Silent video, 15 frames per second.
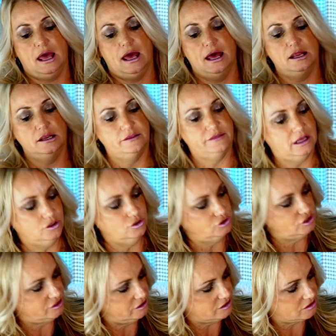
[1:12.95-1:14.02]
and they
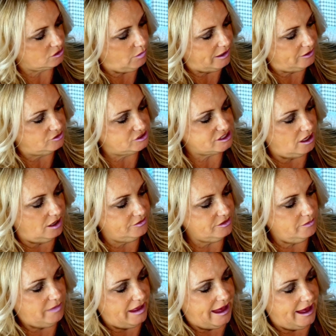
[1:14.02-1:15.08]
use the squares
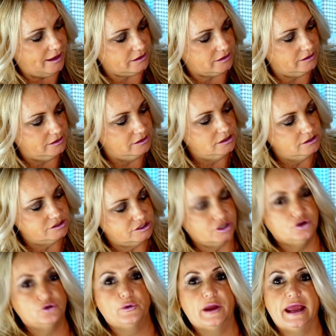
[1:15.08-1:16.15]
on the back
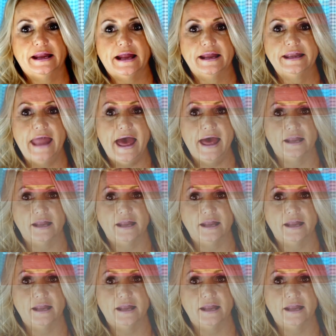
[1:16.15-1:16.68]
to create a